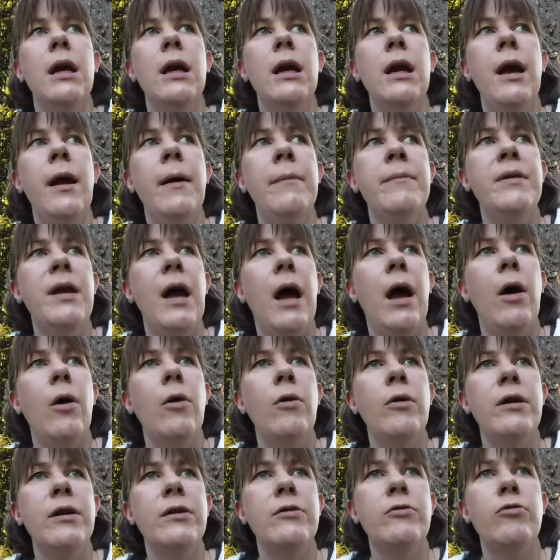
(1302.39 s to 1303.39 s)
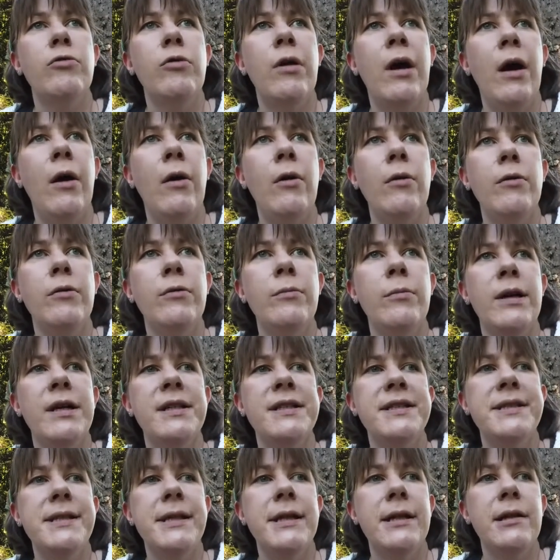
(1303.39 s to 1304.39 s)
calm down and ground
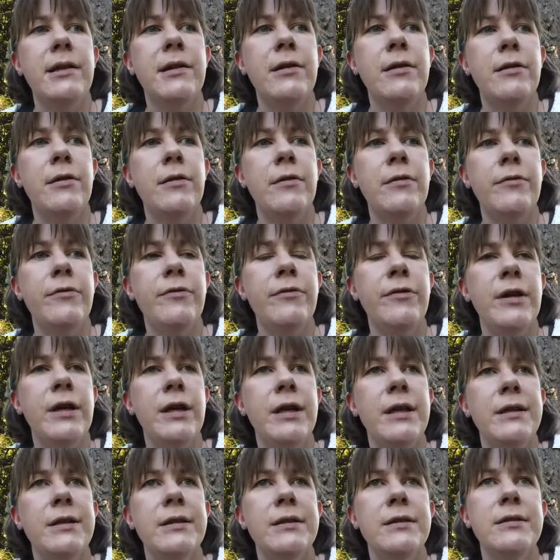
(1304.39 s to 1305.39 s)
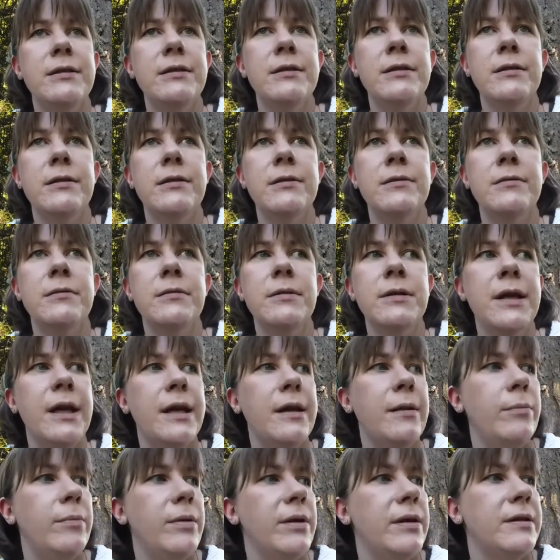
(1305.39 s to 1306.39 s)
myself and
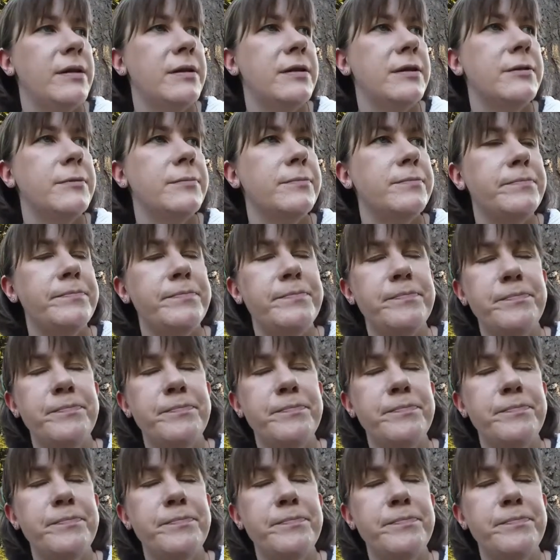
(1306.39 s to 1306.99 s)
get a bit